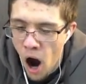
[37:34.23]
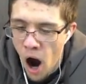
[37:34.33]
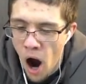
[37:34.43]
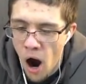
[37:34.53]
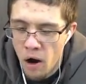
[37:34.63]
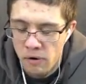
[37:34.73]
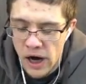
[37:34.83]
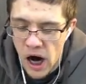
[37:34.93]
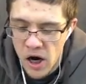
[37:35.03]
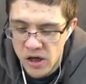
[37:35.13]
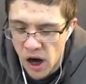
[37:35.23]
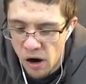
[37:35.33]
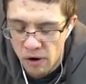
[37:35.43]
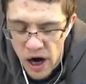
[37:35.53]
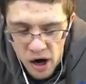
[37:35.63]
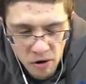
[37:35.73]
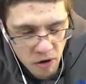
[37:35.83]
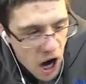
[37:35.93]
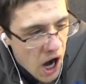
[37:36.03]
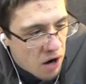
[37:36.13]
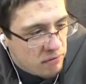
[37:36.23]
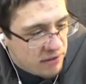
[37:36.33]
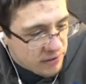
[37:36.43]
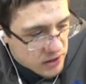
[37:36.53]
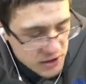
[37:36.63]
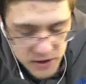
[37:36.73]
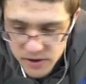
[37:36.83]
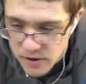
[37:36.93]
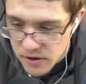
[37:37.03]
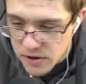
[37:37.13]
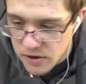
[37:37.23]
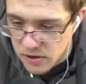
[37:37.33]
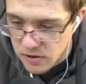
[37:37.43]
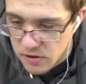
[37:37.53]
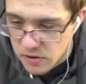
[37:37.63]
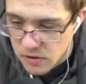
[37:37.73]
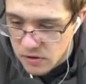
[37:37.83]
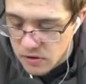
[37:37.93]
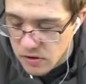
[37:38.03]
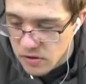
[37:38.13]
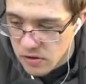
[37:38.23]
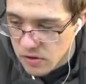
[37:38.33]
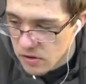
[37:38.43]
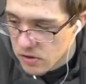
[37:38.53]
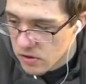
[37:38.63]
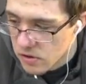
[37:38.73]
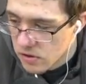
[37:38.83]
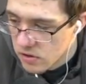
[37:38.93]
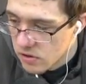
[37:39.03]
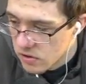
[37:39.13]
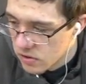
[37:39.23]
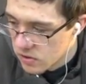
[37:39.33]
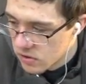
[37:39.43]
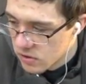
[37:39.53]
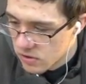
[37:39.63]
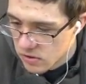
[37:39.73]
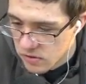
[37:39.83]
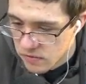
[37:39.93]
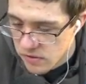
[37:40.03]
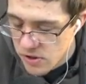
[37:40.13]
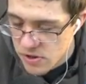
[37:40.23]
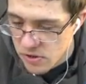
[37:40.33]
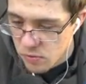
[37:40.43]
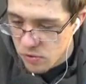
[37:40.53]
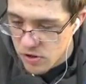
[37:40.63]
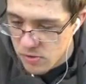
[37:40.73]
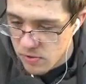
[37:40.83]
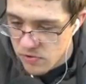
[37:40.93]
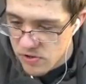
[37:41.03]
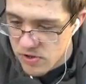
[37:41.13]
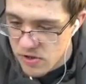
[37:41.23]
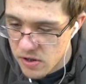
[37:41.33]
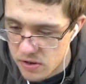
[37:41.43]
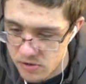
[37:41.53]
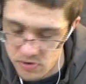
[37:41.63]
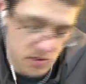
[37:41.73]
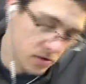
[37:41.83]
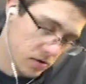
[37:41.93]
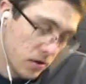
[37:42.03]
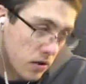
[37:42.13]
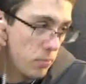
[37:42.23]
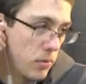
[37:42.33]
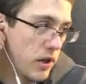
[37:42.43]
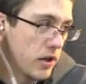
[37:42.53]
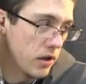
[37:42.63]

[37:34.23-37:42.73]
Oh my gosh, I'll wait a while before I say the next thing. This isn't a question about science. This isn't a question about science. Oh, my ear.